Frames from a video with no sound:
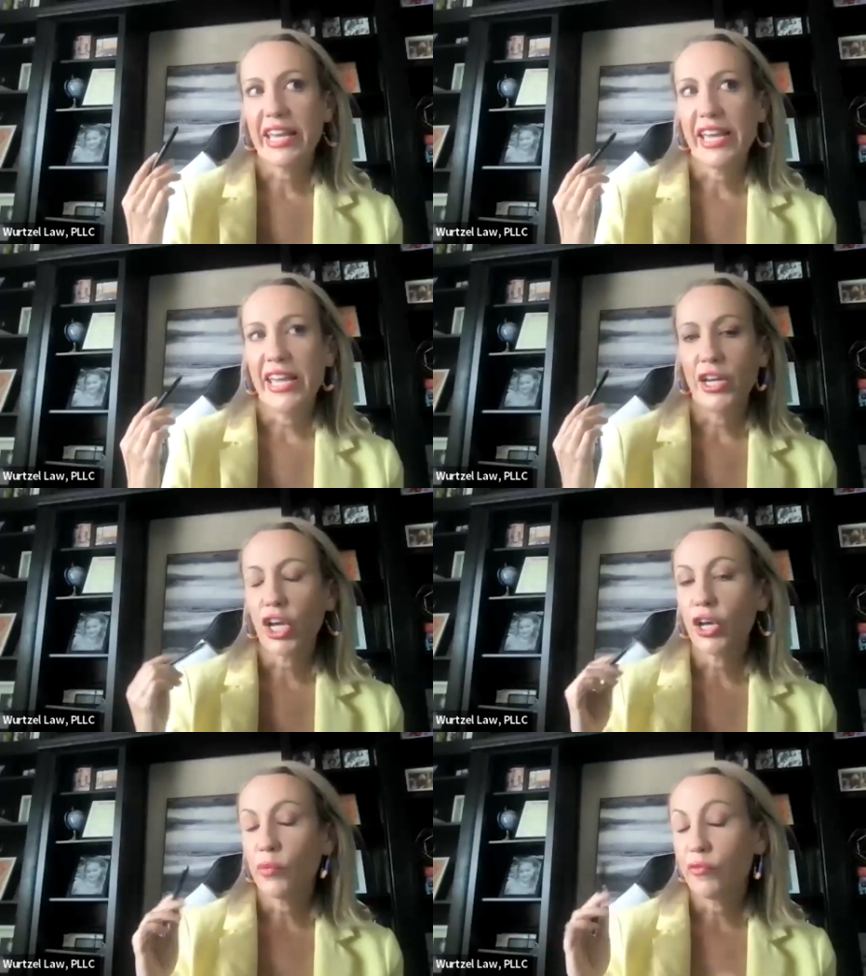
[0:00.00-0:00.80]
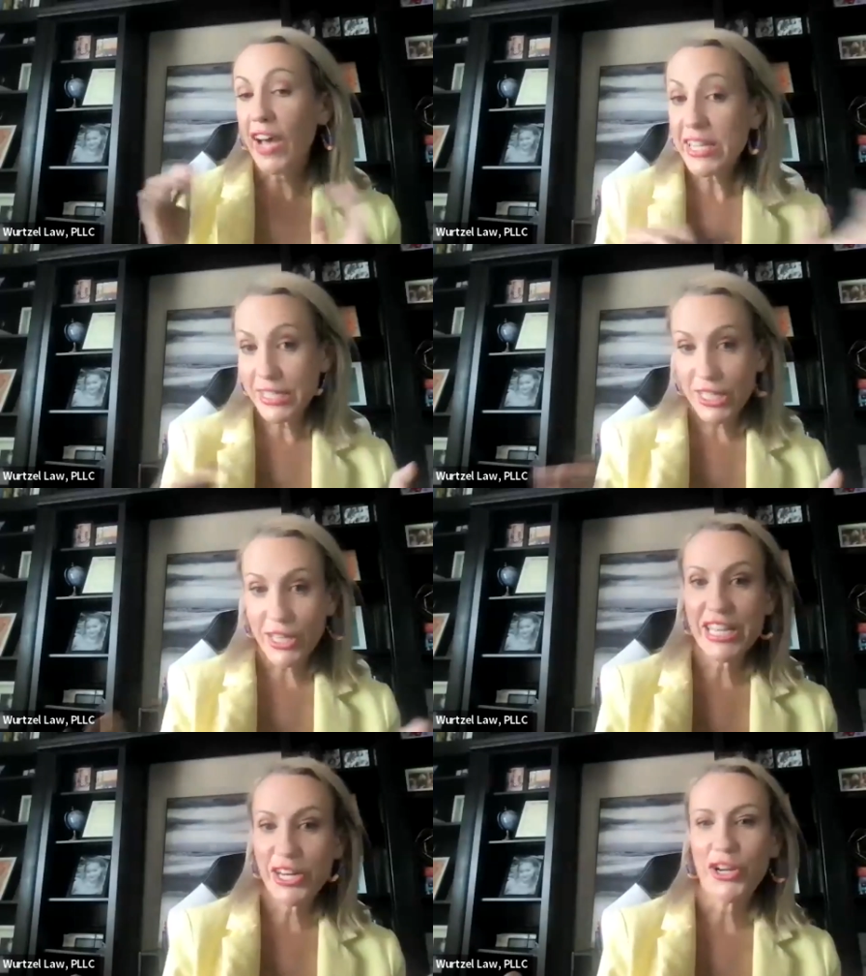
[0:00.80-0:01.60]
can find us on
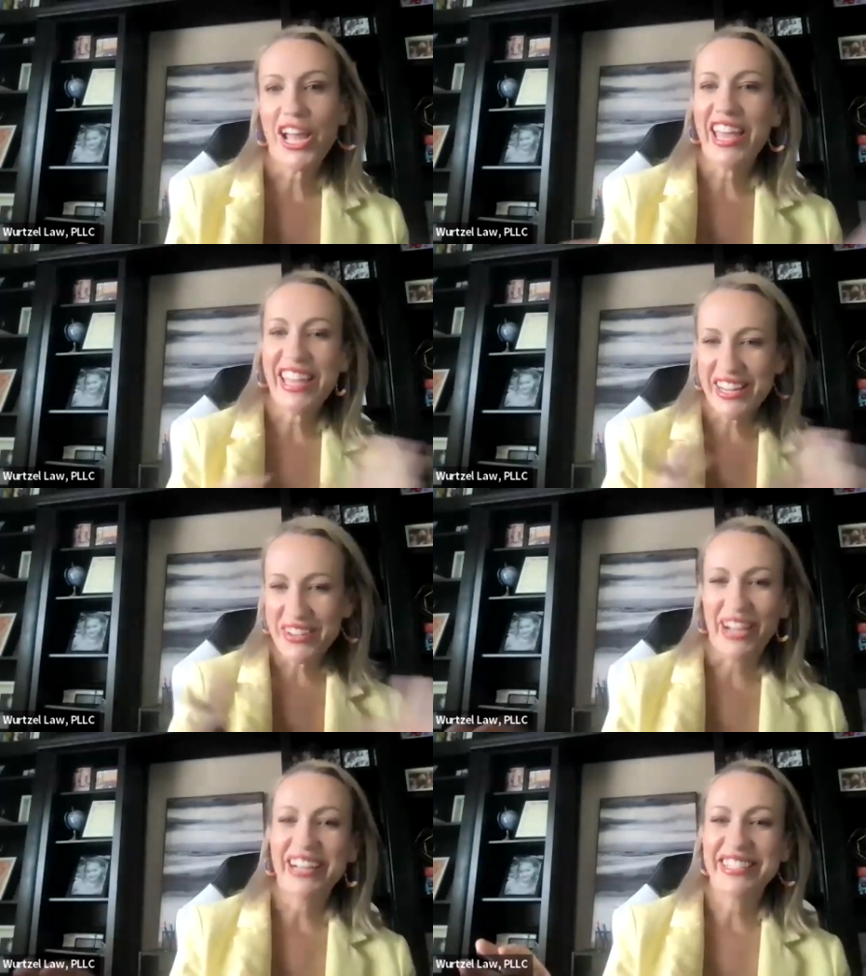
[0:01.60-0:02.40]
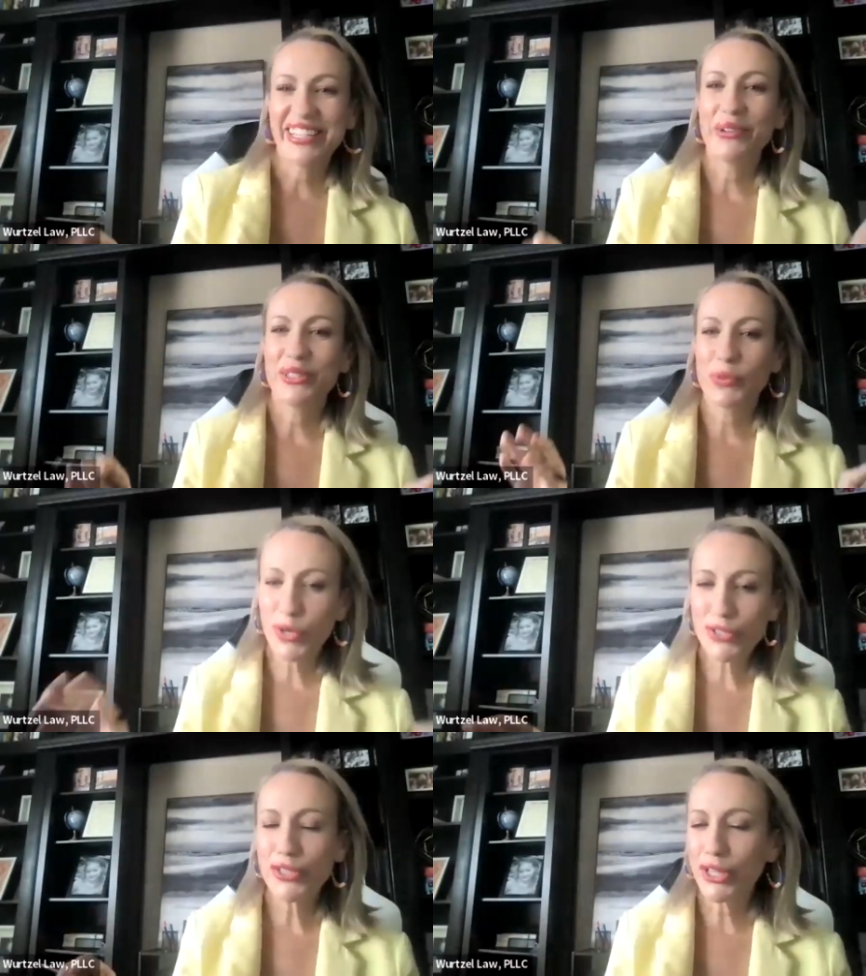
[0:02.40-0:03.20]
the internet anywhere. So it's
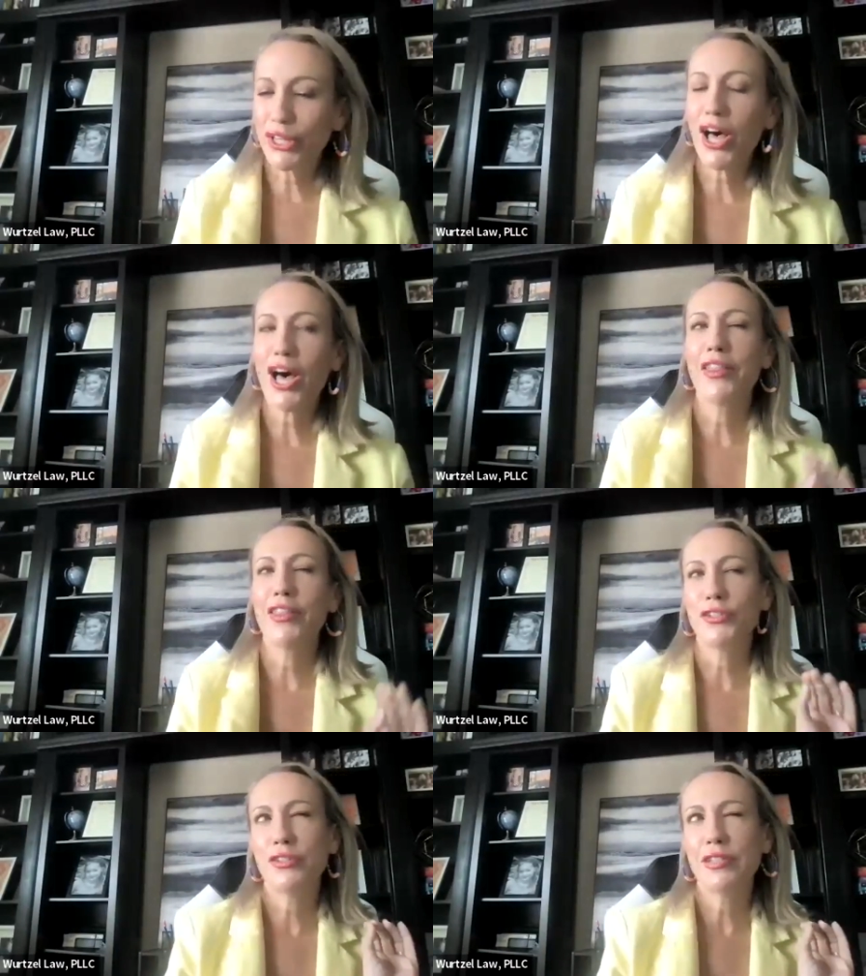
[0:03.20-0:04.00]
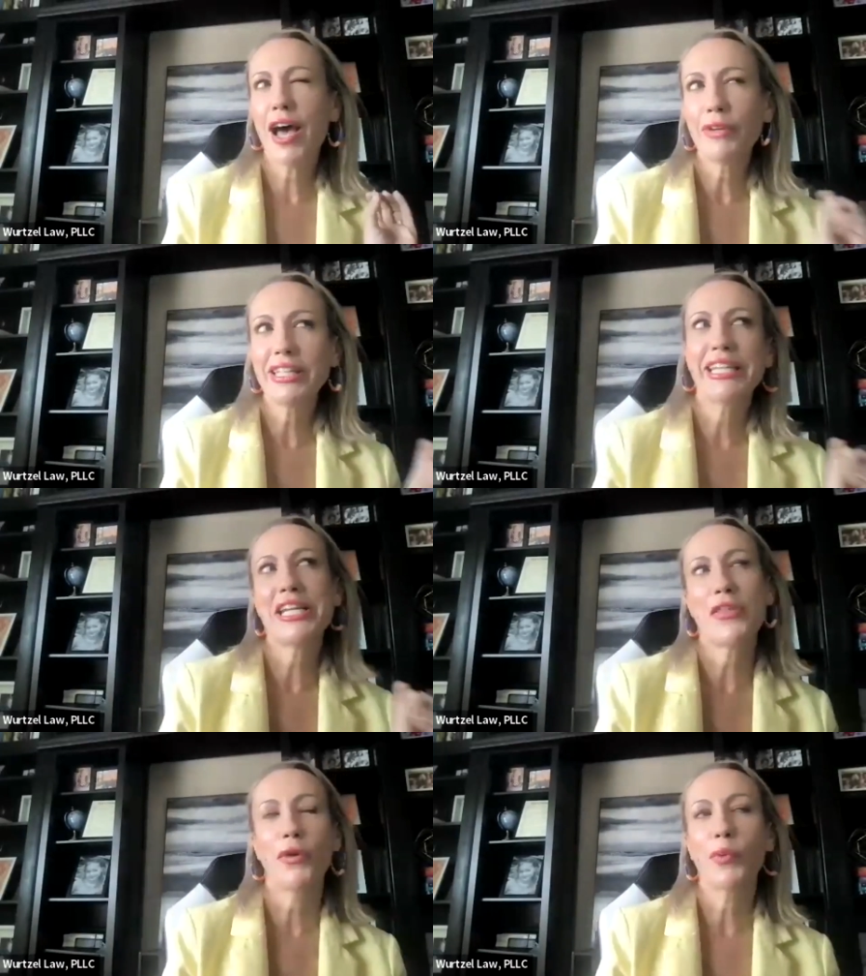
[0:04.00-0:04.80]
Wurtzel Law. There's not really any
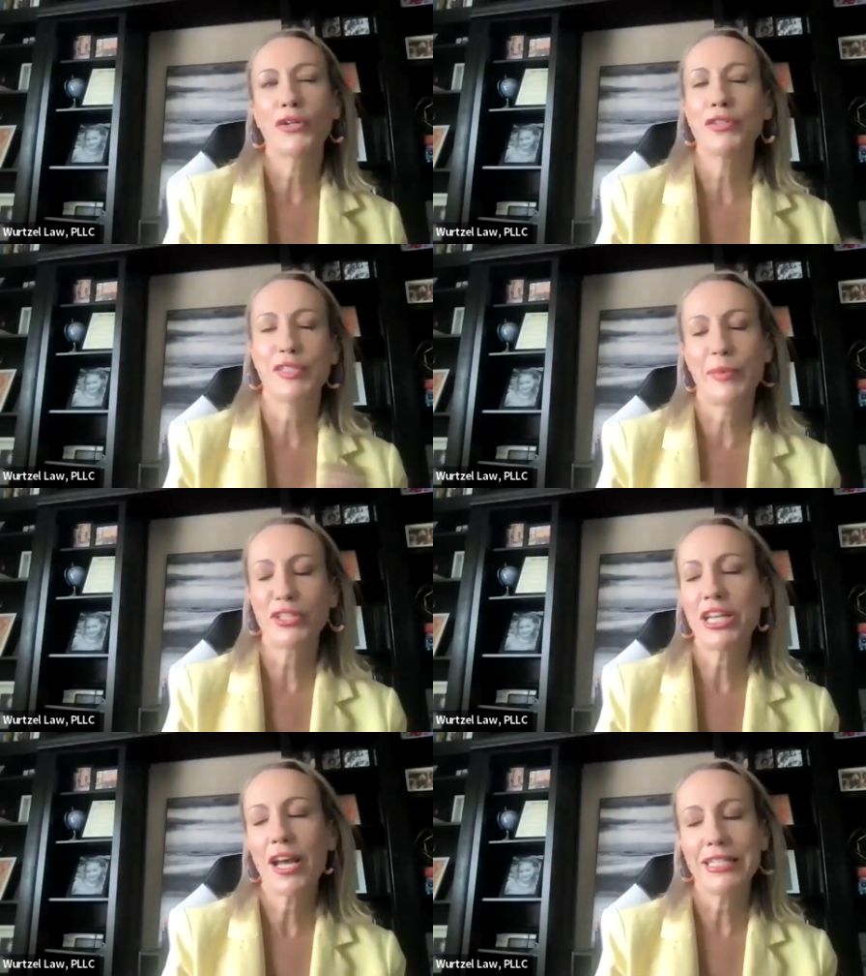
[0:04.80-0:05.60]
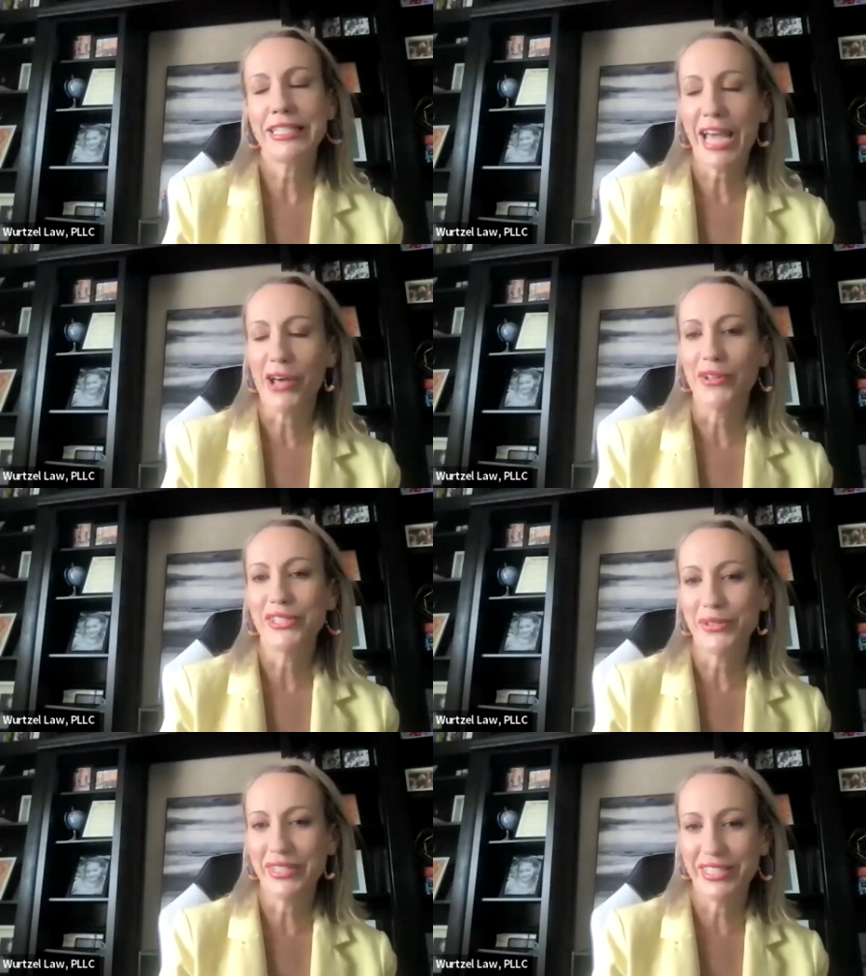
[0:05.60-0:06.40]
other Wurtzel, especially not in town.
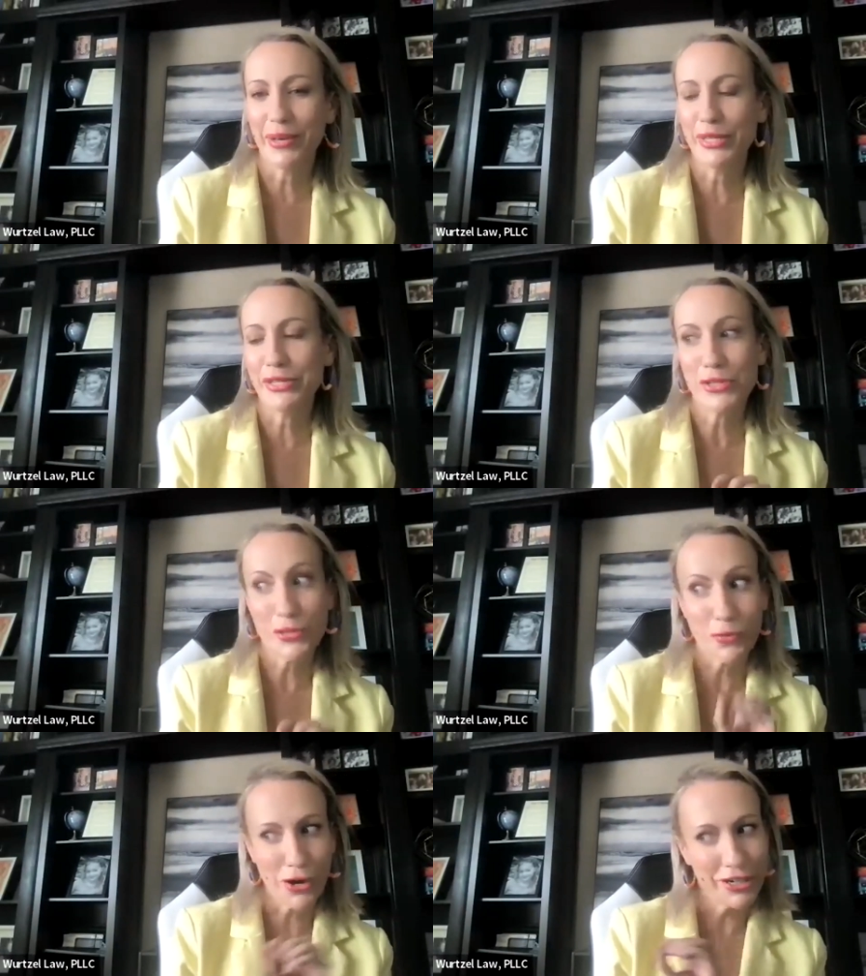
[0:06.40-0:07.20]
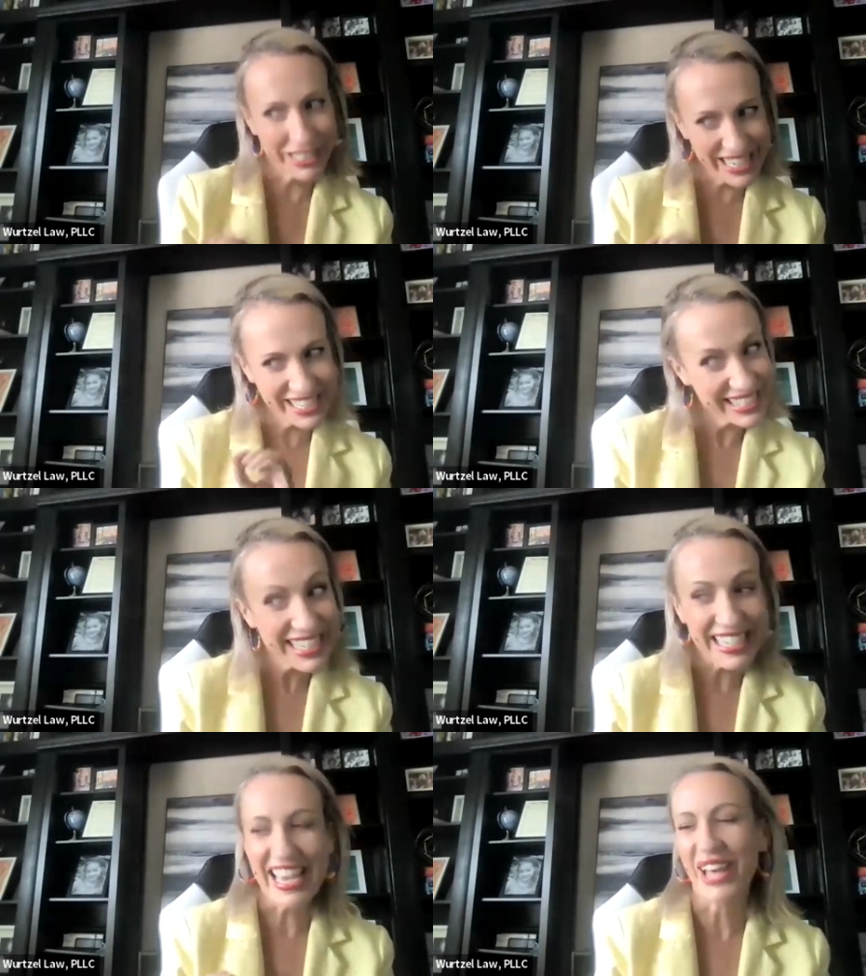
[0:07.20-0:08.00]
So it's
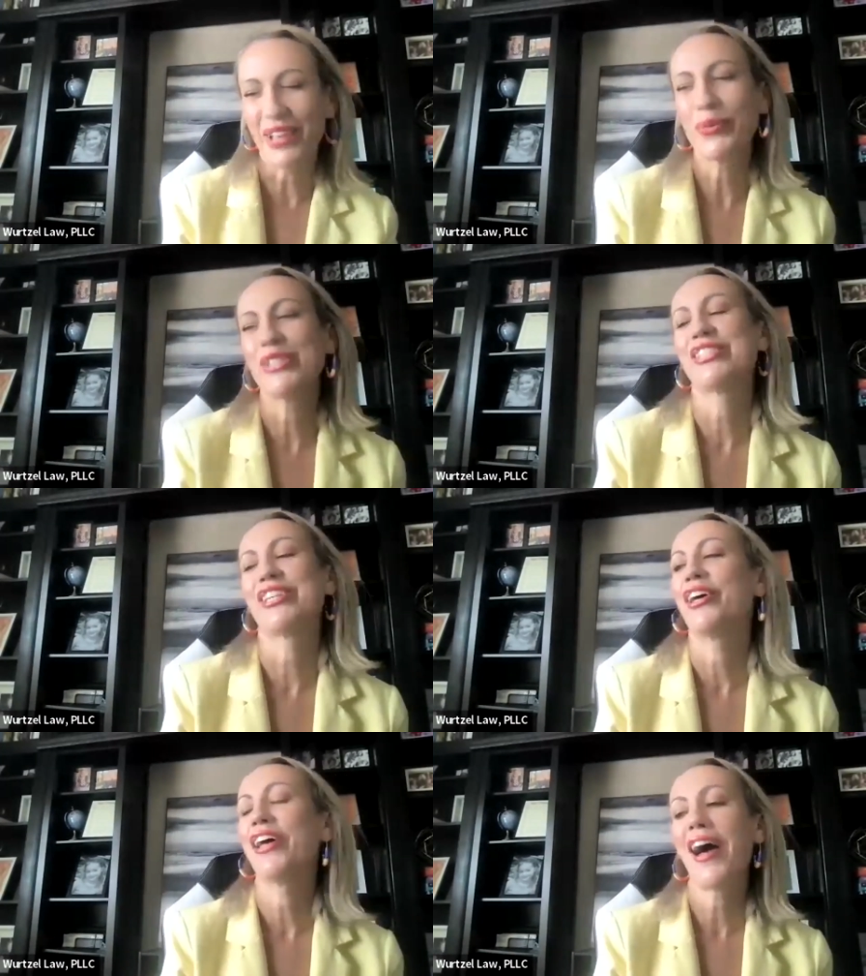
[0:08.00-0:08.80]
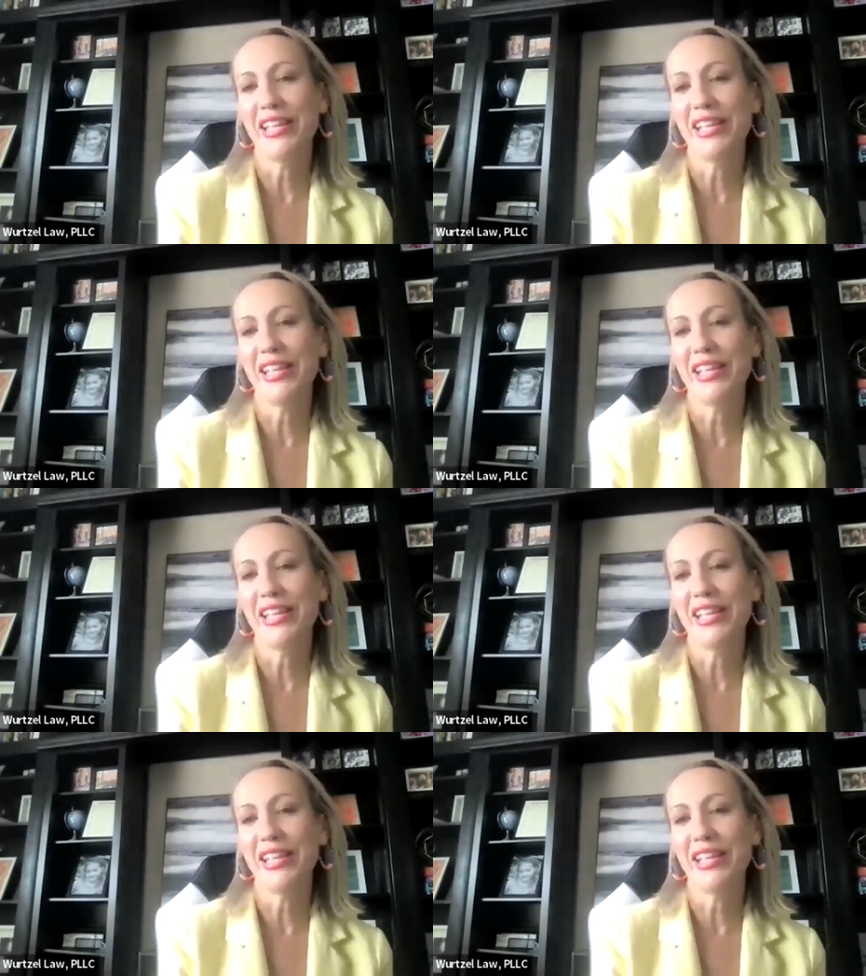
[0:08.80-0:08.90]
Wurtzel, Wurtzel.